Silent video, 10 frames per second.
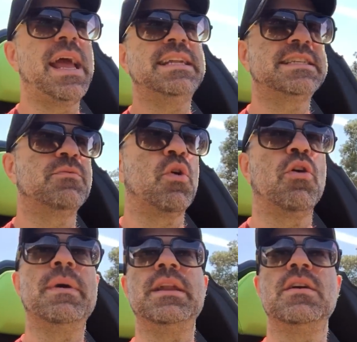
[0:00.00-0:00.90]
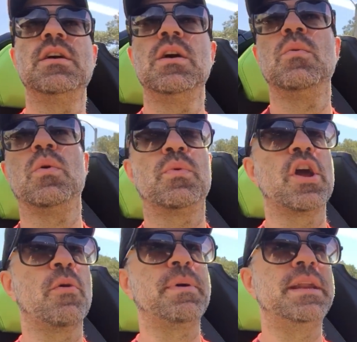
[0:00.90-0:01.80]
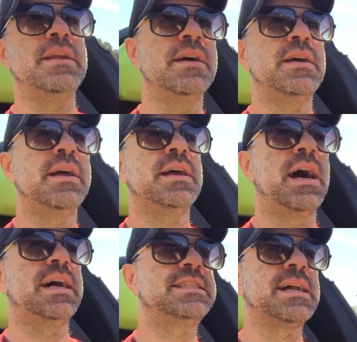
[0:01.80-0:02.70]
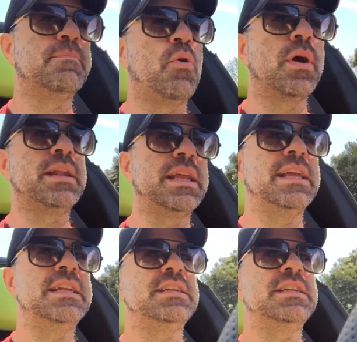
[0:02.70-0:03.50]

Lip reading: ends enrollment. We'll reopen at some point